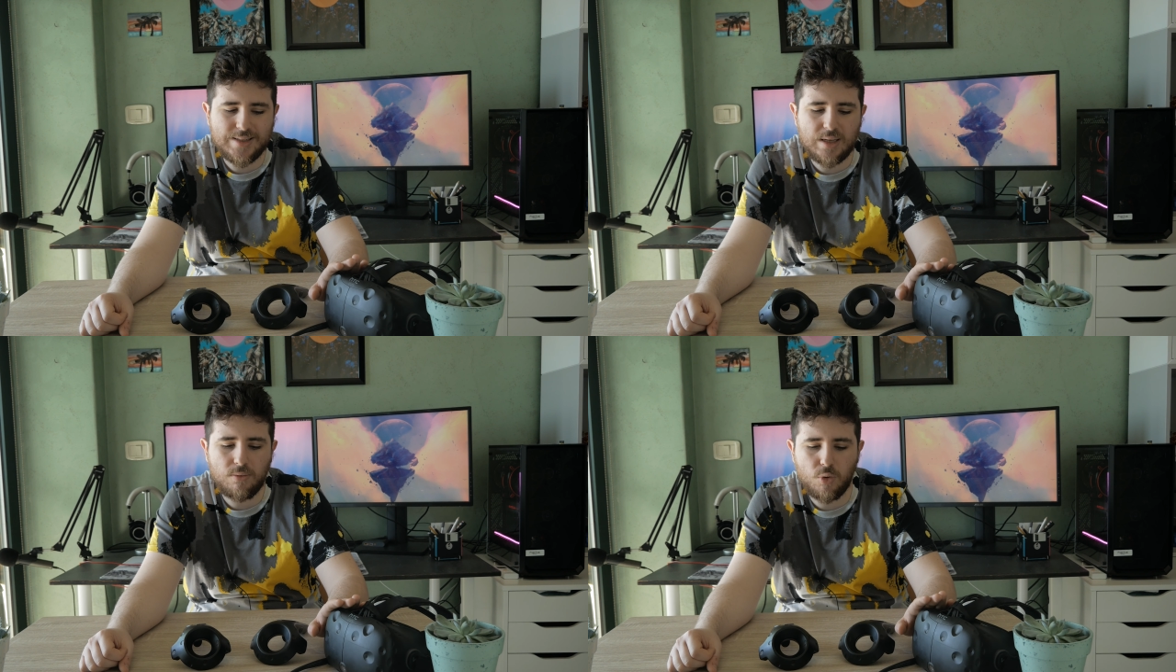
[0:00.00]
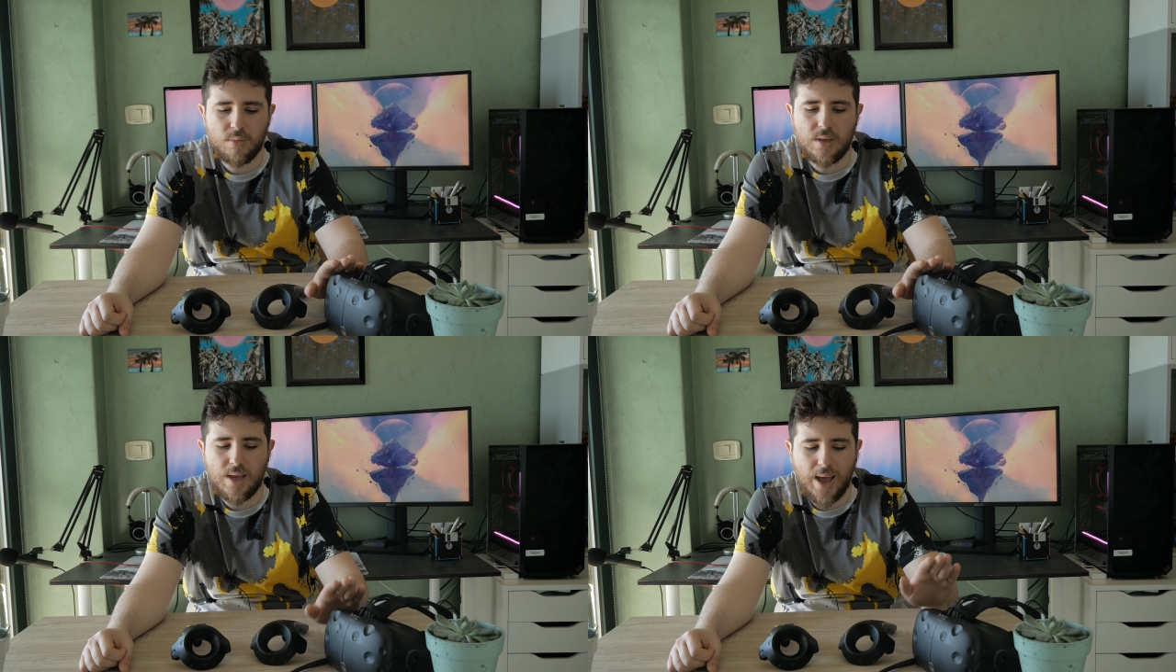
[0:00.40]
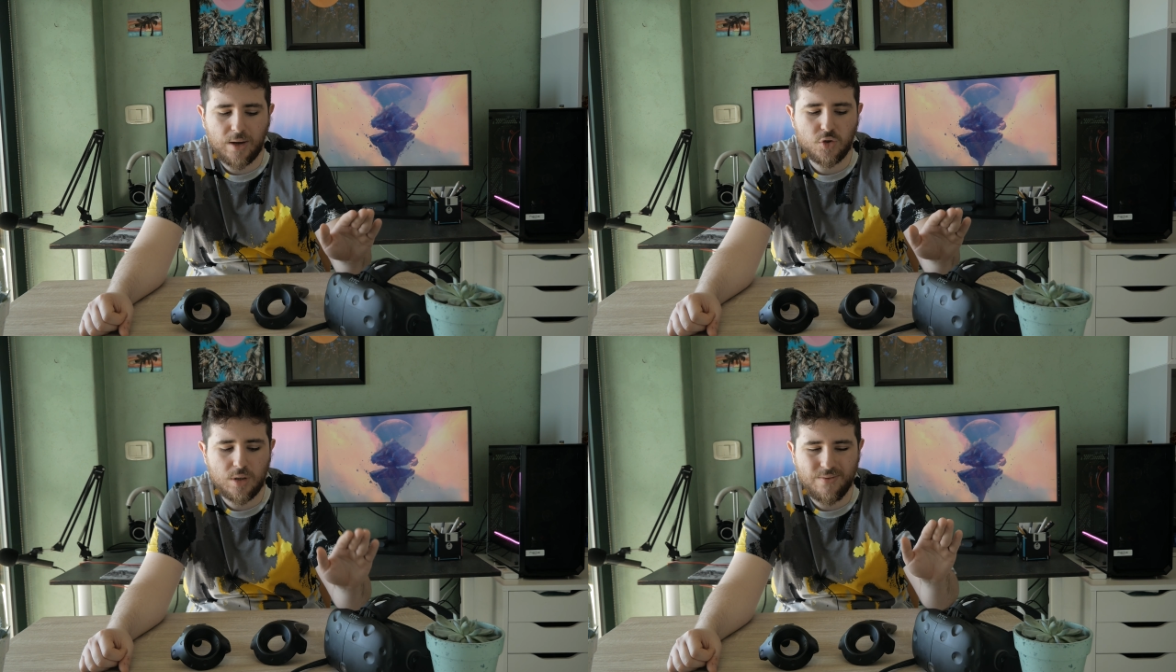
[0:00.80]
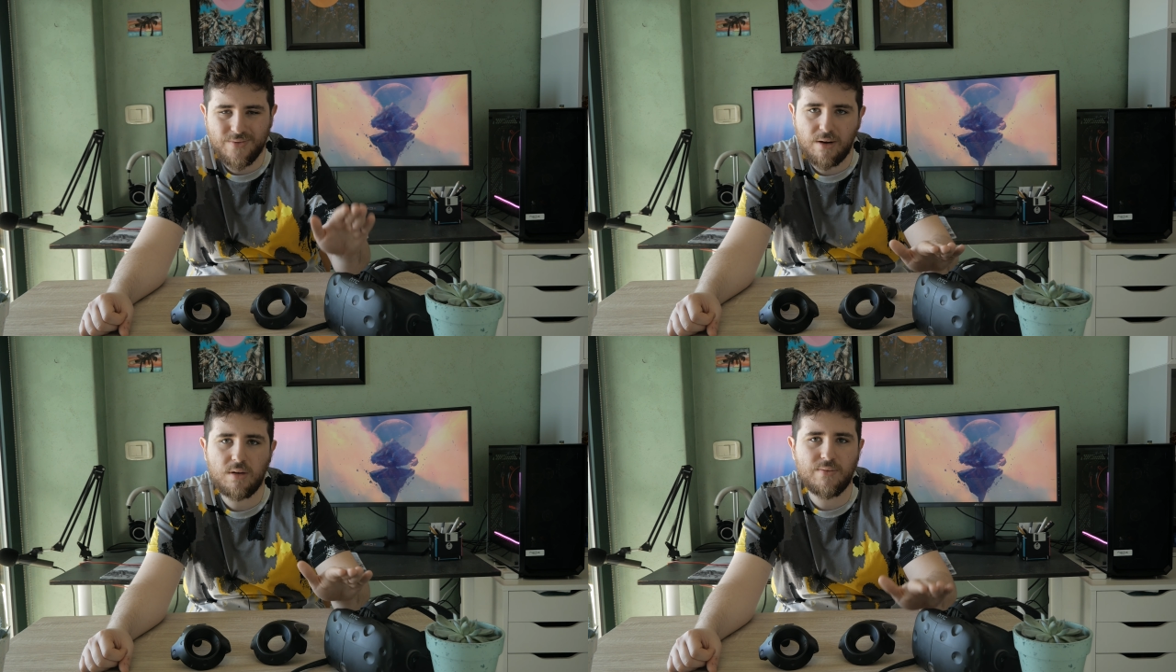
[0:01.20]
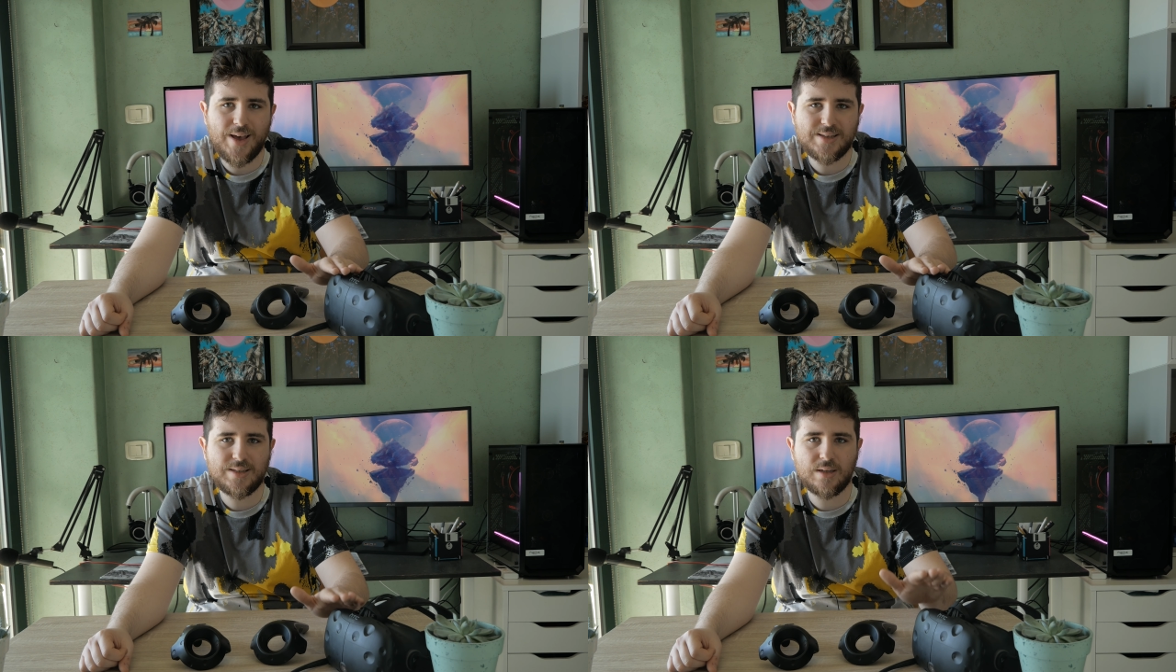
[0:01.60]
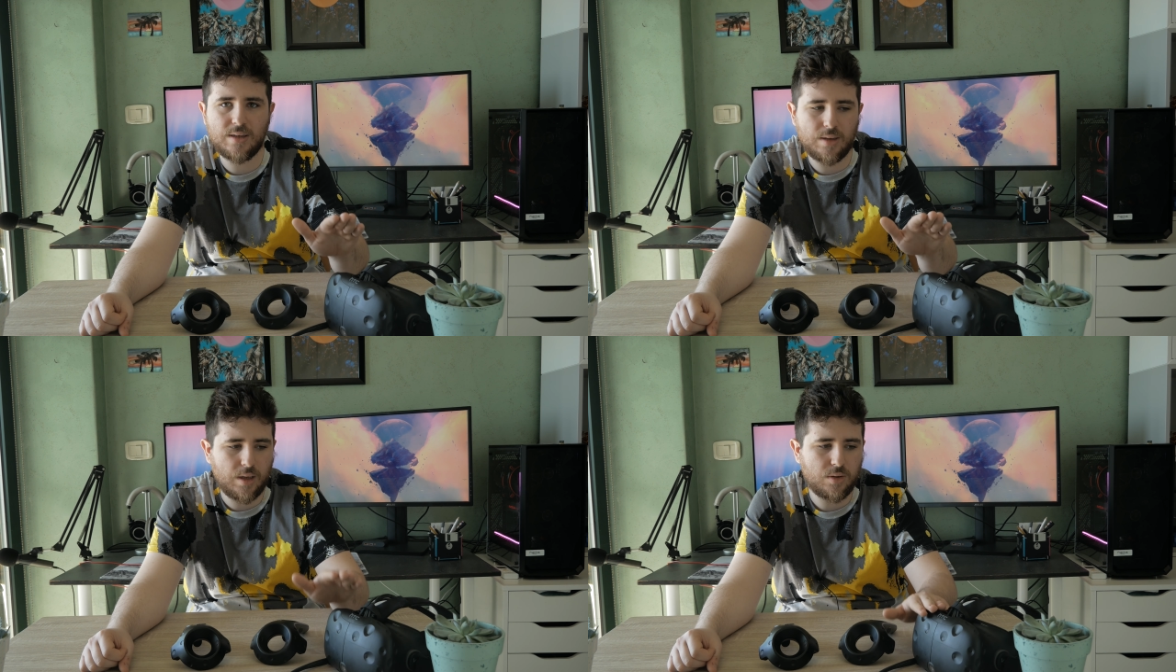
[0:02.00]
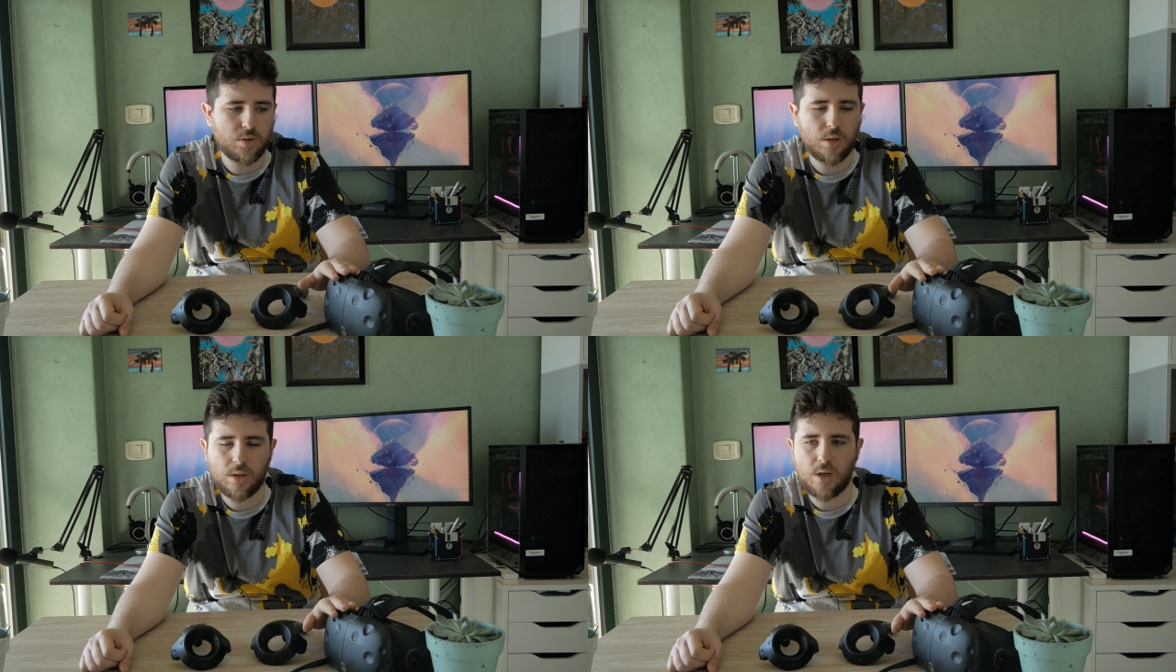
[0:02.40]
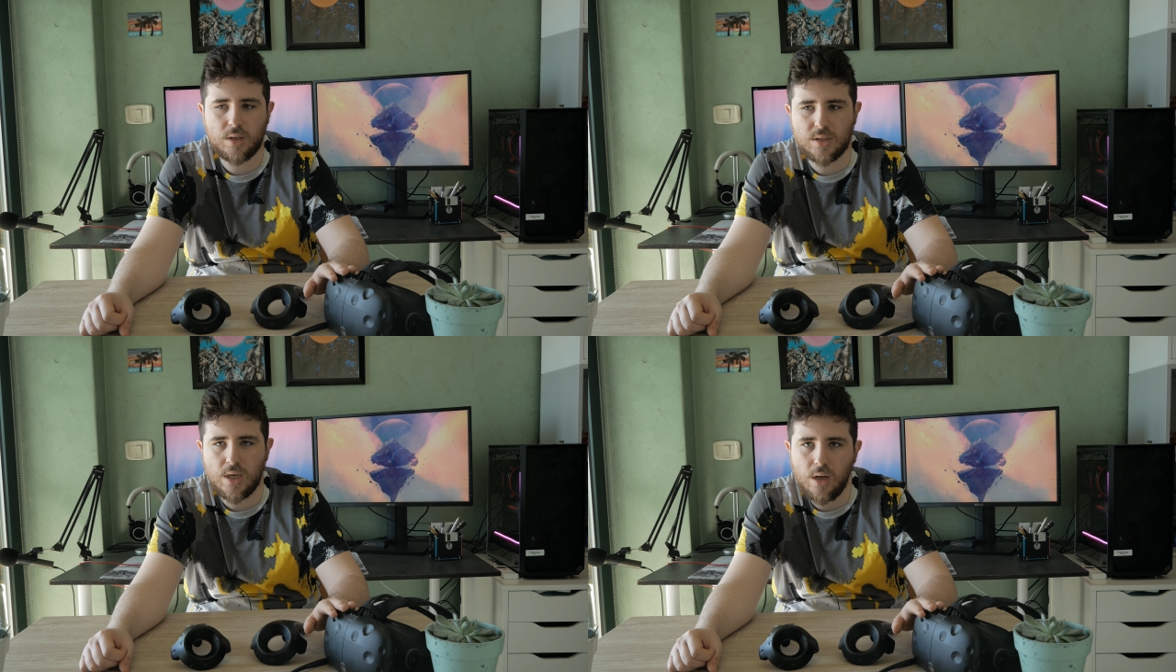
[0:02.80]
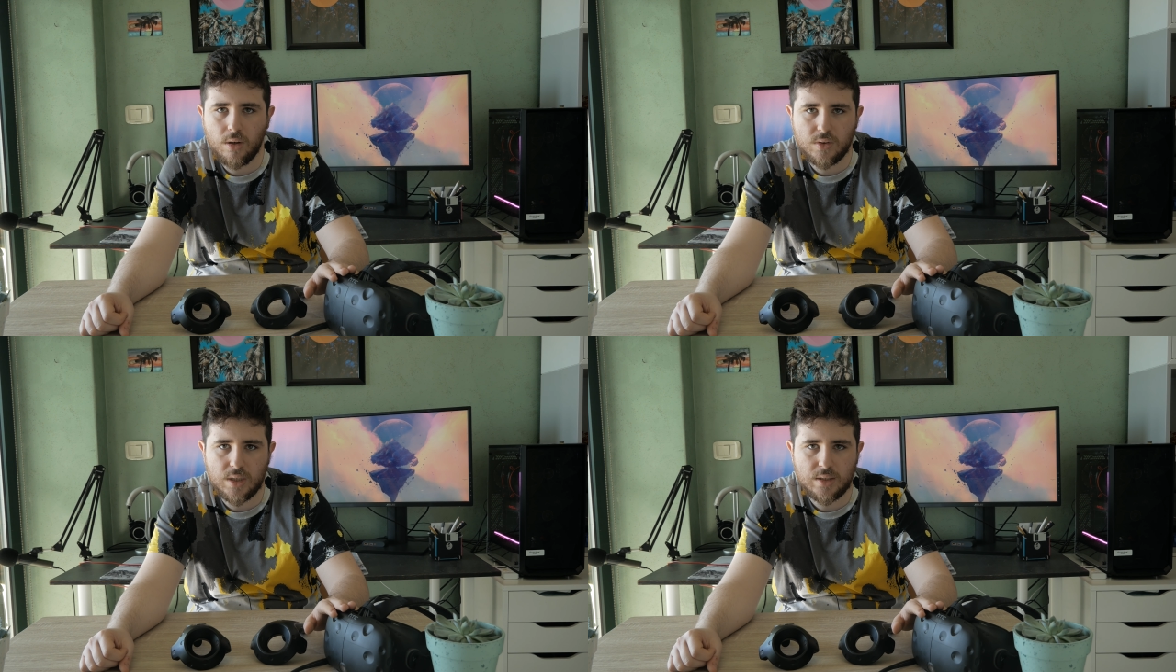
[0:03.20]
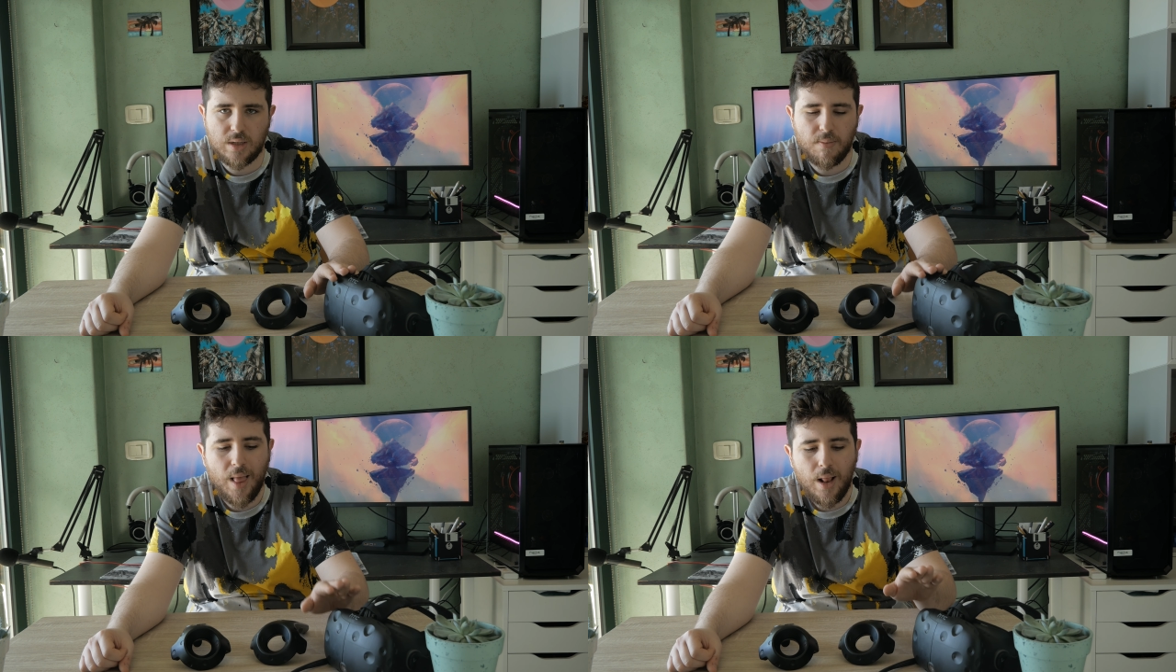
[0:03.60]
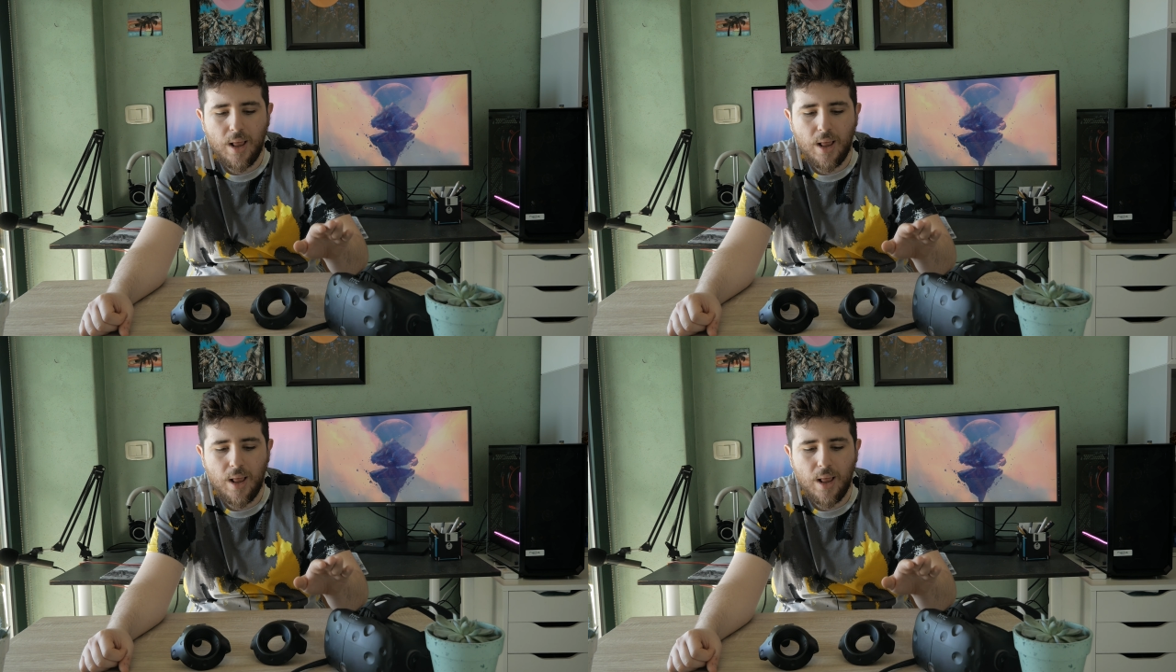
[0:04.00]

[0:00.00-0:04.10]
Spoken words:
seem to be actually very invested into the Linux ecosystem,